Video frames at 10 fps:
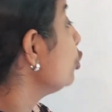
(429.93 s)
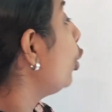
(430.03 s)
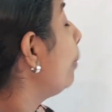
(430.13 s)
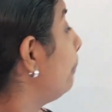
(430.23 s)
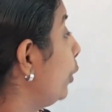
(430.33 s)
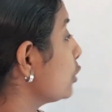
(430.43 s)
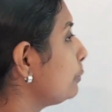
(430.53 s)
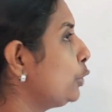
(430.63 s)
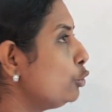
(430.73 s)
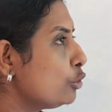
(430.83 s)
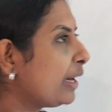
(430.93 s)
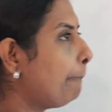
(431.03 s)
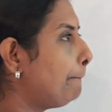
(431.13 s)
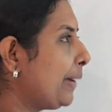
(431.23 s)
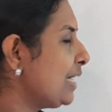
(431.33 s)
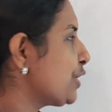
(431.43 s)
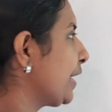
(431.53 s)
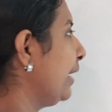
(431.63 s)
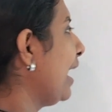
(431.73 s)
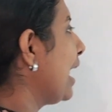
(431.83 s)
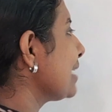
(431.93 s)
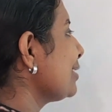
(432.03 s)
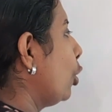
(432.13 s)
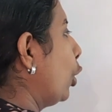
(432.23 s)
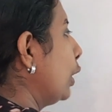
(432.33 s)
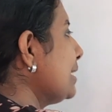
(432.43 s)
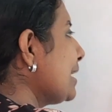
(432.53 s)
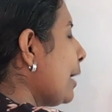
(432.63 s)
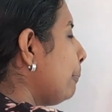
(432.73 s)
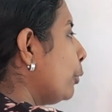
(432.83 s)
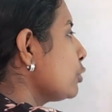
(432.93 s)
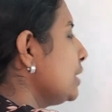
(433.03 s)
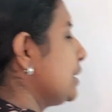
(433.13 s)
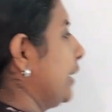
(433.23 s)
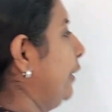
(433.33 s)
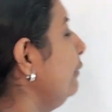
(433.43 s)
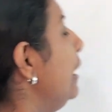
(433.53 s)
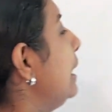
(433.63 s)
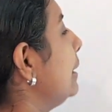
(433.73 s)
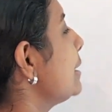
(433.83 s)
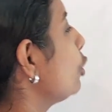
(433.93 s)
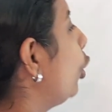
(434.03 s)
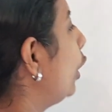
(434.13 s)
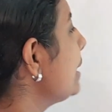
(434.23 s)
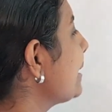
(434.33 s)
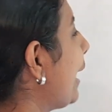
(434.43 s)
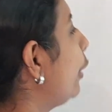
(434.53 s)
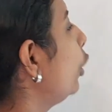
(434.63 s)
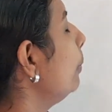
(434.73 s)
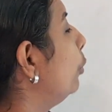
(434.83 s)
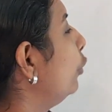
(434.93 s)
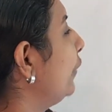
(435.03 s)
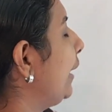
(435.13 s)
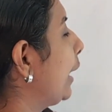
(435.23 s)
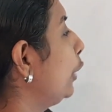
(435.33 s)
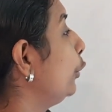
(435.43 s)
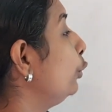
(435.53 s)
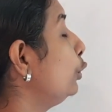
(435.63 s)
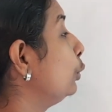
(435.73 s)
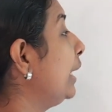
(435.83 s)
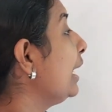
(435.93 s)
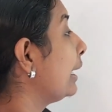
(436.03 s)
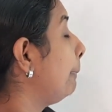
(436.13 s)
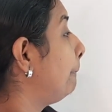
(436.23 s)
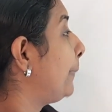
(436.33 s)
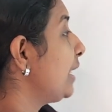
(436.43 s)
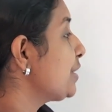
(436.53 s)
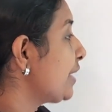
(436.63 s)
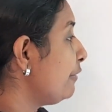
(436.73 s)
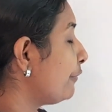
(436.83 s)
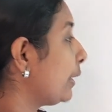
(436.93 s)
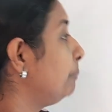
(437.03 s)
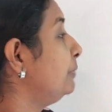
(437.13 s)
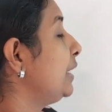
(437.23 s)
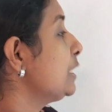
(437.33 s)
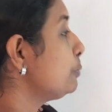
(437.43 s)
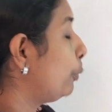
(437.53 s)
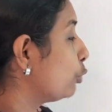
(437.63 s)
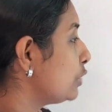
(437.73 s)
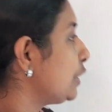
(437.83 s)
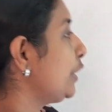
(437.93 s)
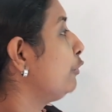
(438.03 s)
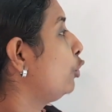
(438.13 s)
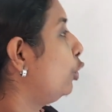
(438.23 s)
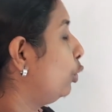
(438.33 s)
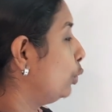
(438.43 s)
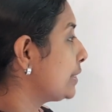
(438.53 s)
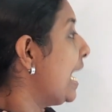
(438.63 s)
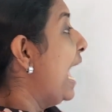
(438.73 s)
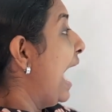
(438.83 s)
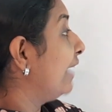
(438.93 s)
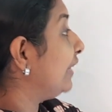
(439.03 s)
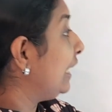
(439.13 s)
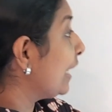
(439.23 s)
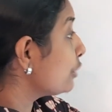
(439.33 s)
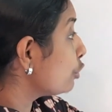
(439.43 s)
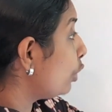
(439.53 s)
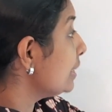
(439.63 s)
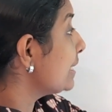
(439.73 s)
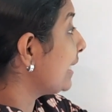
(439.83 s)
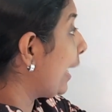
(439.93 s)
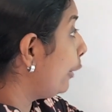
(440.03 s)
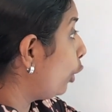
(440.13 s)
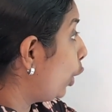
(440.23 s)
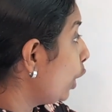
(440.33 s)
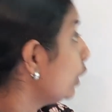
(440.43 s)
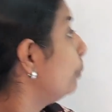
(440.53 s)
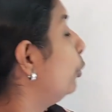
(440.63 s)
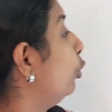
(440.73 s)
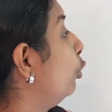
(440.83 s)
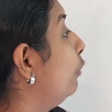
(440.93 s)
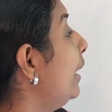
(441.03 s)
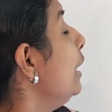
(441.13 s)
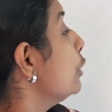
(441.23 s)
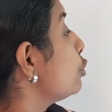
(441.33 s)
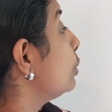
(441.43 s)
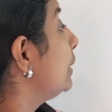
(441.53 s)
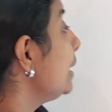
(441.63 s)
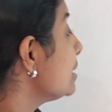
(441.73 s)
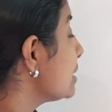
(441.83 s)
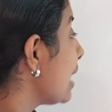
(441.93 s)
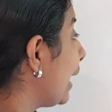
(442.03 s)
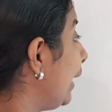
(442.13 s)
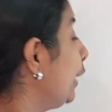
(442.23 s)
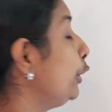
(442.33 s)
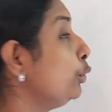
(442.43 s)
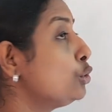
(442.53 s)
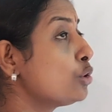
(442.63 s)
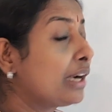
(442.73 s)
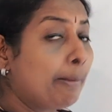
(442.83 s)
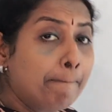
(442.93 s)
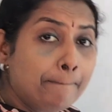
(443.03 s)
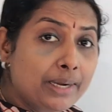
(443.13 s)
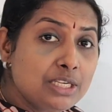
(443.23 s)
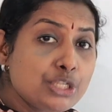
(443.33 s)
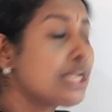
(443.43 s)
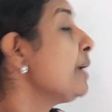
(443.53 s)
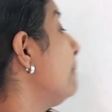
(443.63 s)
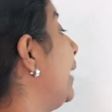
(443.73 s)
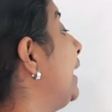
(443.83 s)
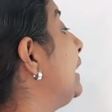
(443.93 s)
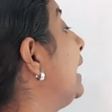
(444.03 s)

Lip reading: to oppose due to repulsion. As holes are positive, these holes cannot move here due to the repulsion from this positive course, and the electrons cannot move to this side due to repulsion by